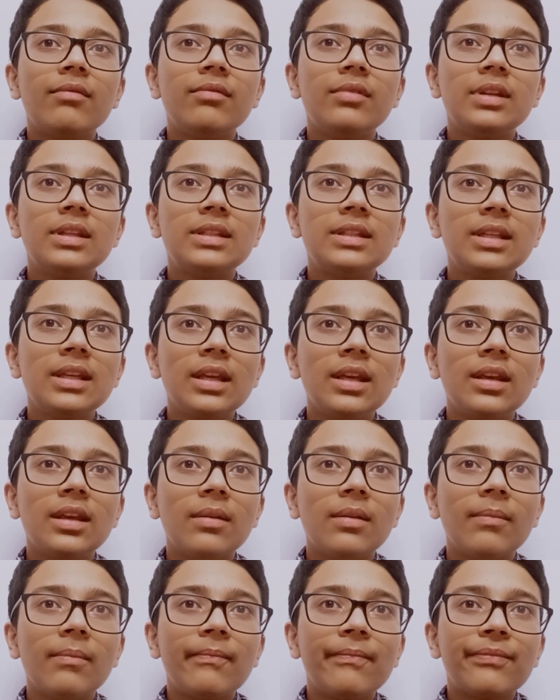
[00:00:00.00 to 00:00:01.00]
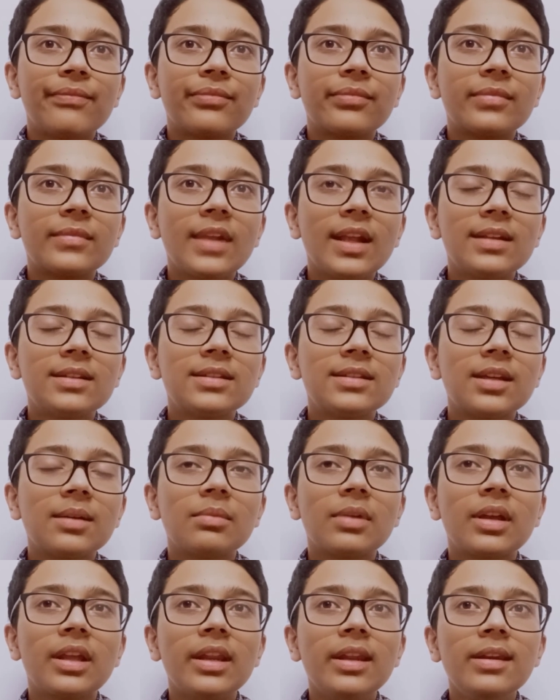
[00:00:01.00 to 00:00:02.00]
we see that
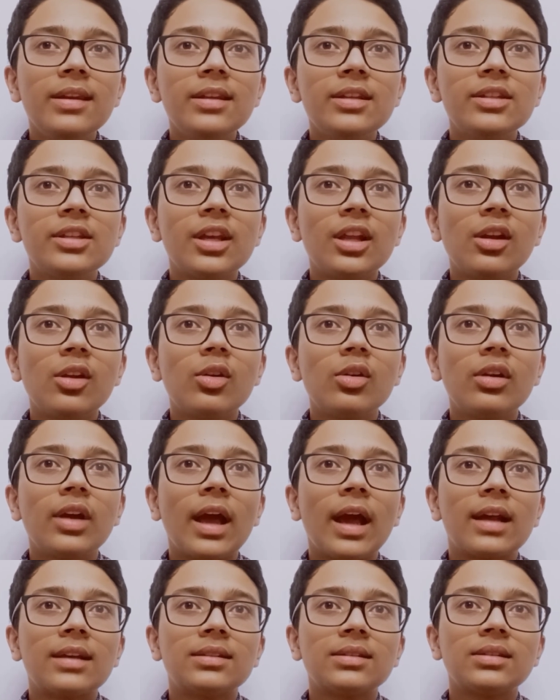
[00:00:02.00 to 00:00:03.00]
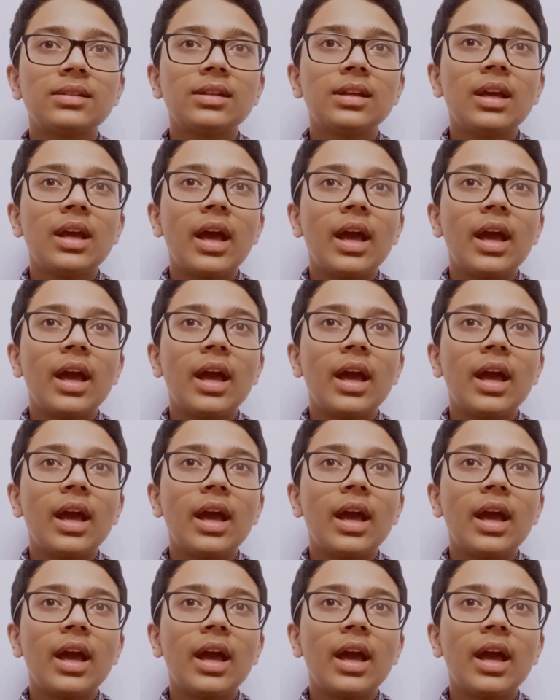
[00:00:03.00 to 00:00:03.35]
some greenish yellow gas